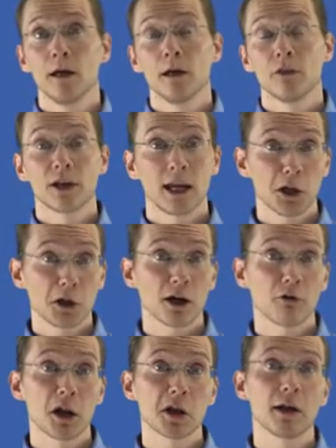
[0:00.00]
The key
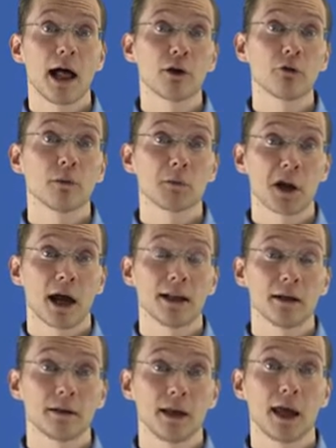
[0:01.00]
generation algorithm
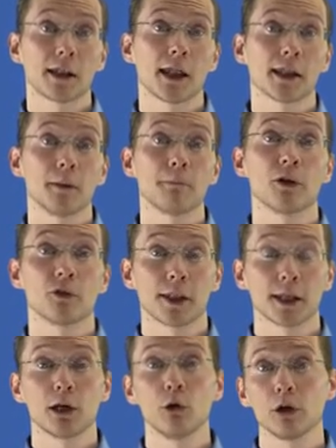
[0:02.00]
gen takes as input the
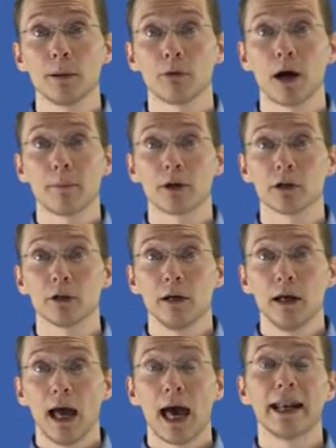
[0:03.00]
security parameter
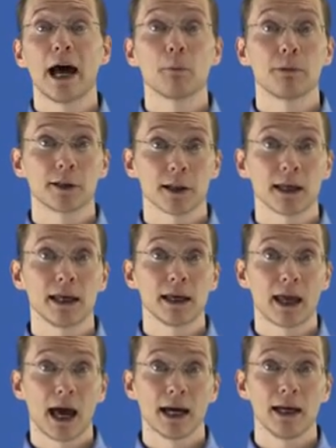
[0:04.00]
and outputs a key
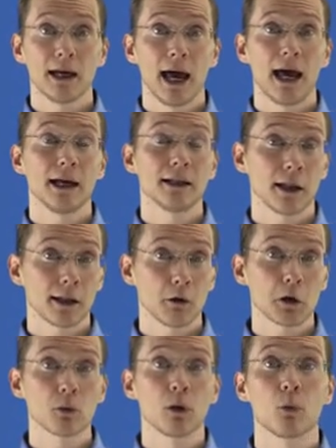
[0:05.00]
k, and as
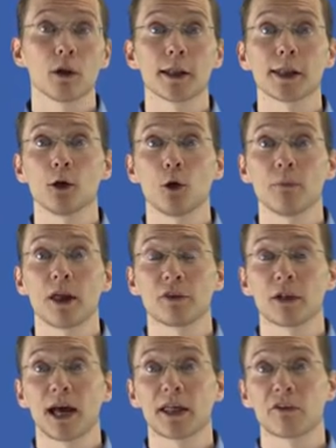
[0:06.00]
usual will assume that the
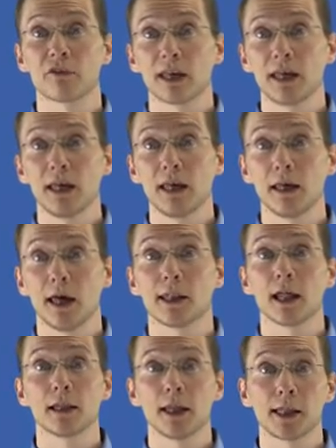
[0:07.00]
length of the key is
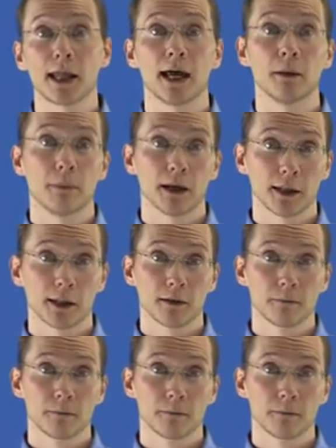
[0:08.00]
at least n bits.